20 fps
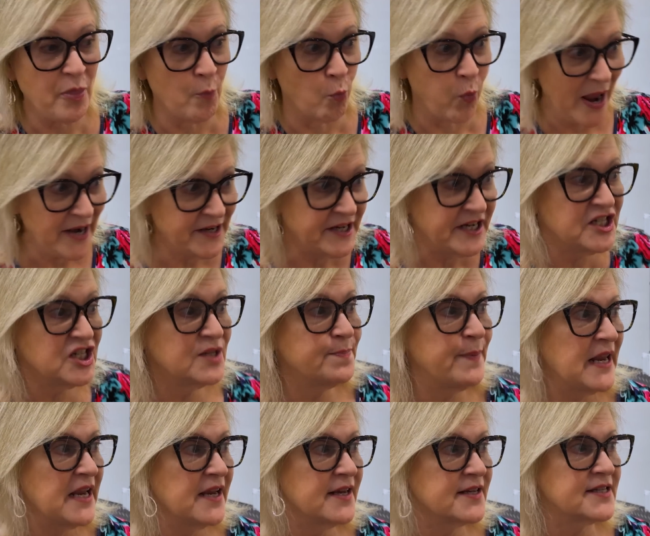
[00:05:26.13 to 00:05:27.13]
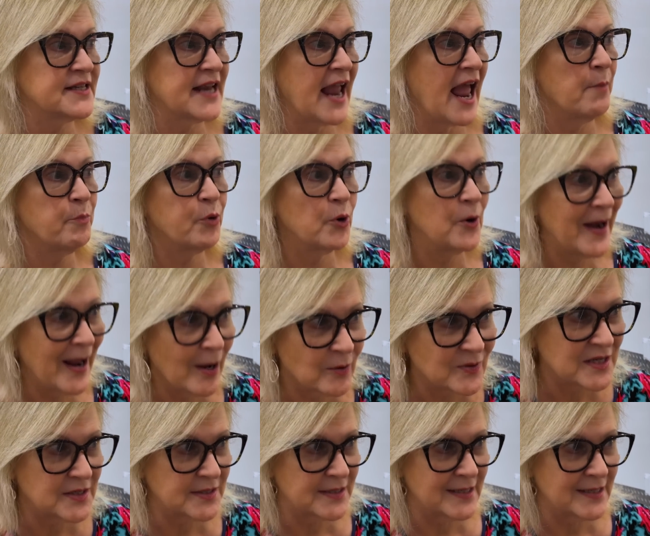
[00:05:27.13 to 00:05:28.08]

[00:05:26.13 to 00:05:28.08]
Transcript: Wendy speaks and pronounces